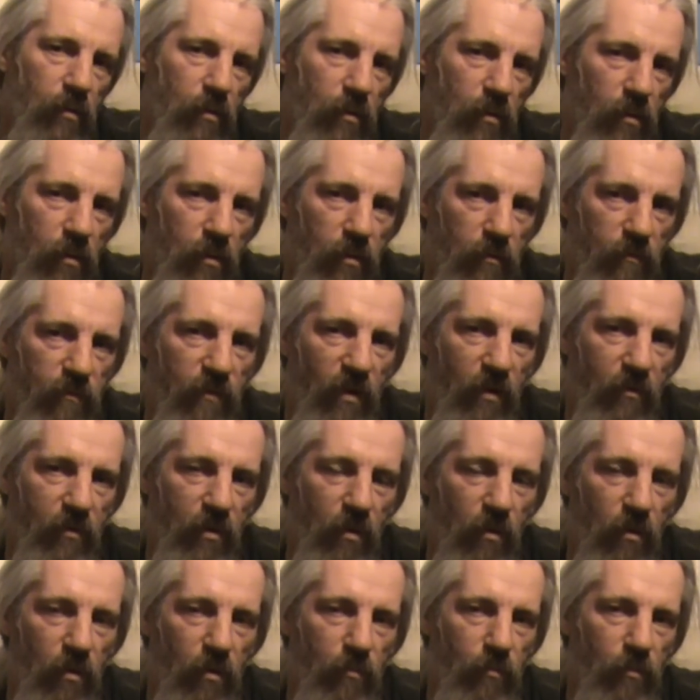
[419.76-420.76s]
in
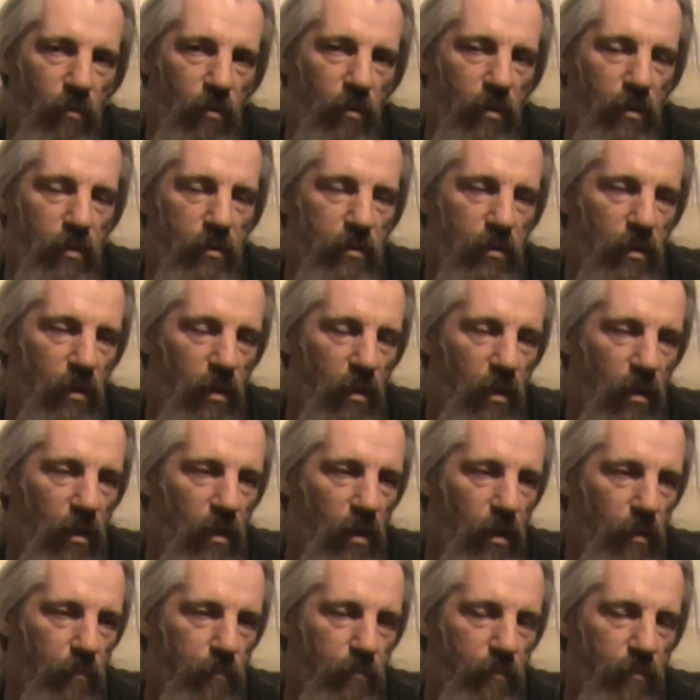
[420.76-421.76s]
Fahrenheit wise.
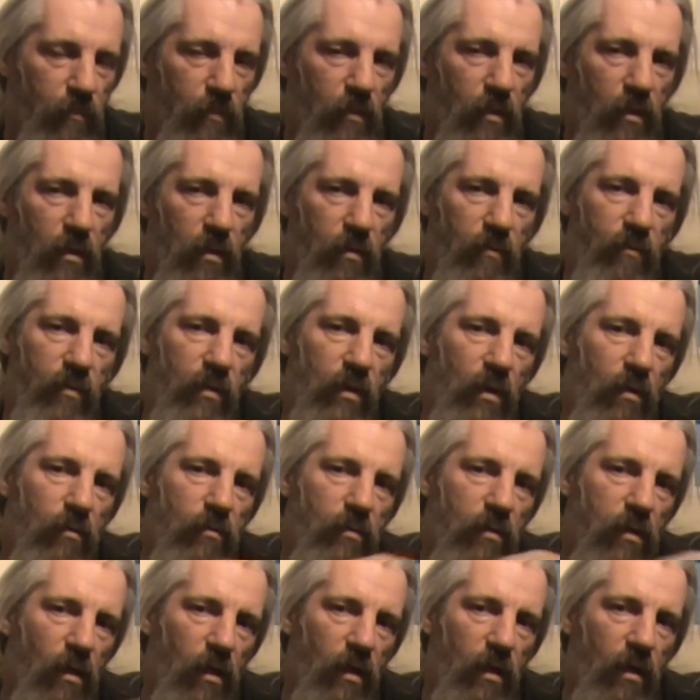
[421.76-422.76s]
If you go
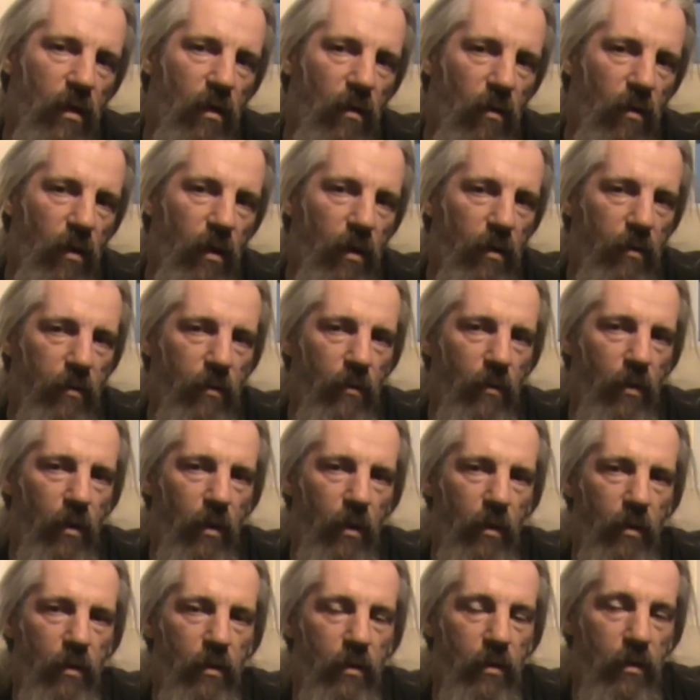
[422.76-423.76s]
slightly higher than that,
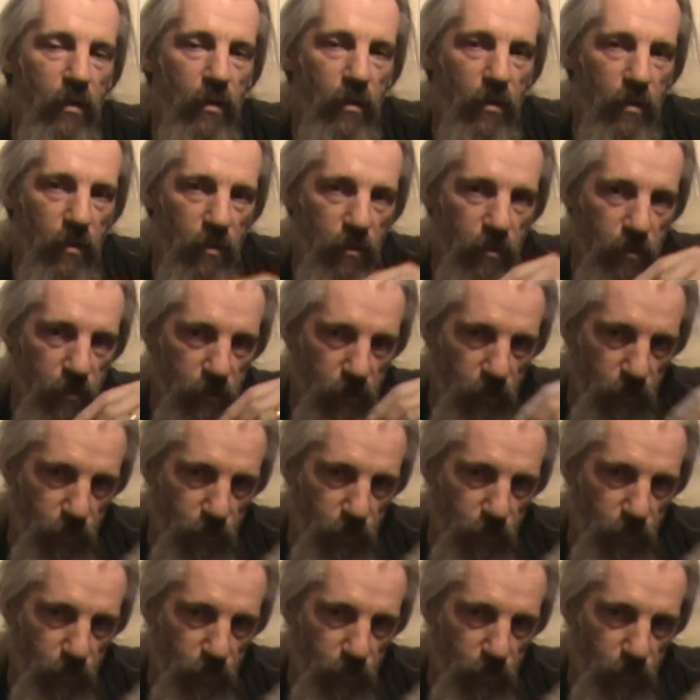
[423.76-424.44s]
you